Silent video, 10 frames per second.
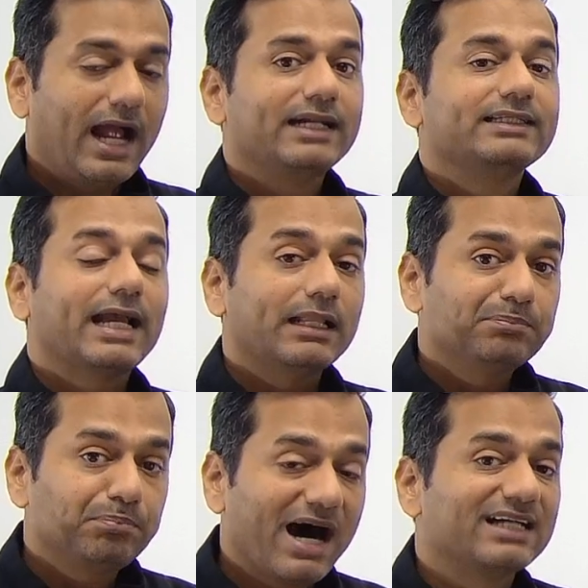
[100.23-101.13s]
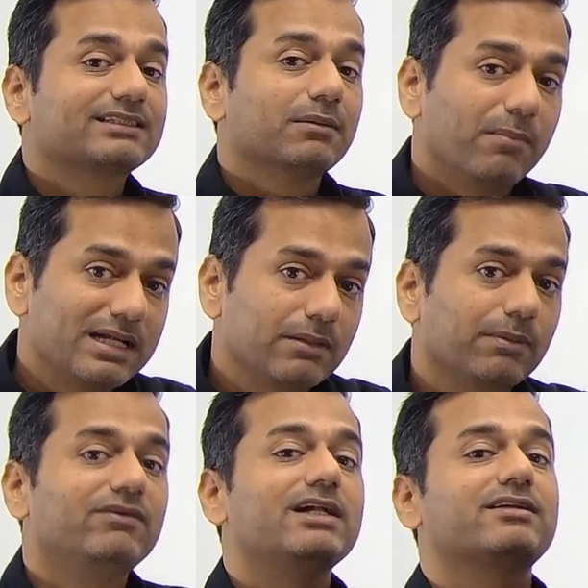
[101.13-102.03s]
and can pass a
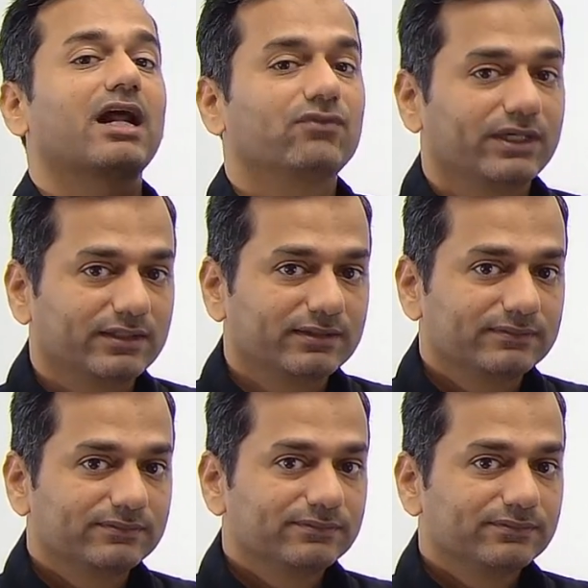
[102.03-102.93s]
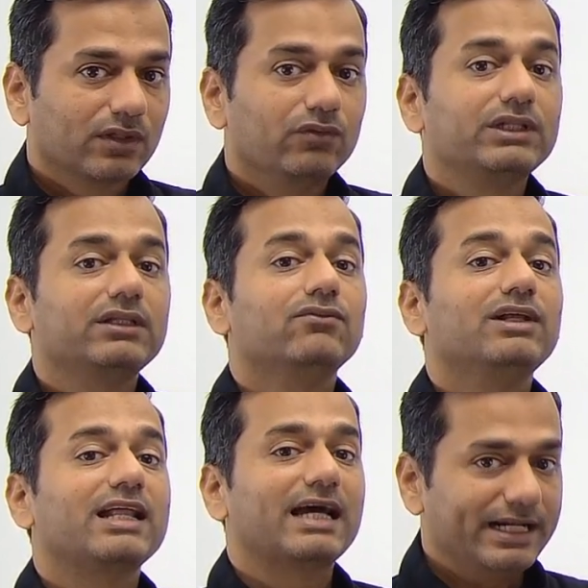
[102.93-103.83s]
multiple VLAN traffic with
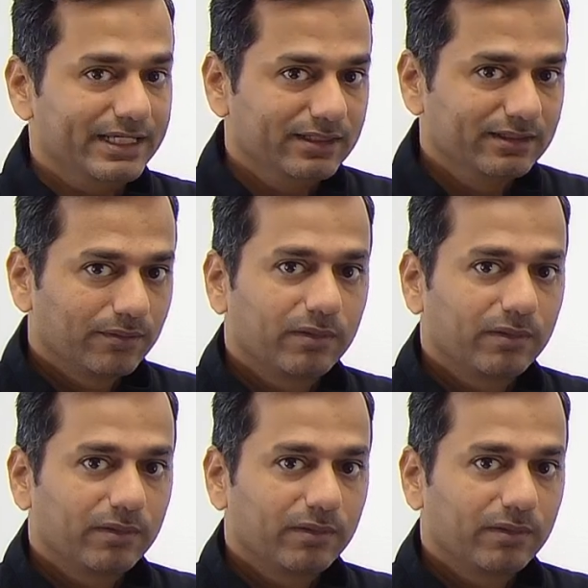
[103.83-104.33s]
VLAN ID.